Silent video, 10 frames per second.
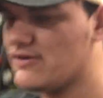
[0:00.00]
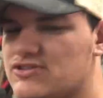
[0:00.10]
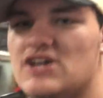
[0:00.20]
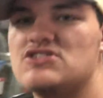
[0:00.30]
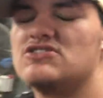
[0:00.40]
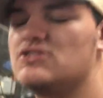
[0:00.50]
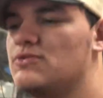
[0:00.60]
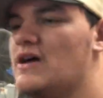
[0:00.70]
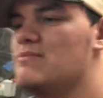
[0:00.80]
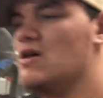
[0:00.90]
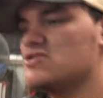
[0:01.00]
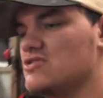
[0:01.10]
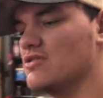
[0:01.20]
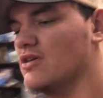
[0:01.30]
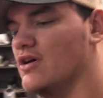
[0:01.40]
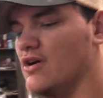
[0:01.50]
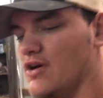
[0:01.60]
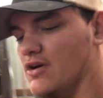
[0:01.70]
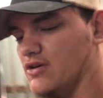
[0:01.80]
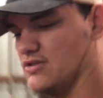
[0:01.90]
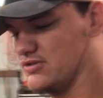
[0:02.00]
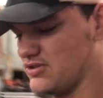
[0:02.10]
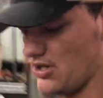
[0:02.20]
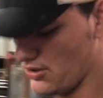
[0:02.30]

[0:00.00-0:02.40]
touches to the Red Monster to go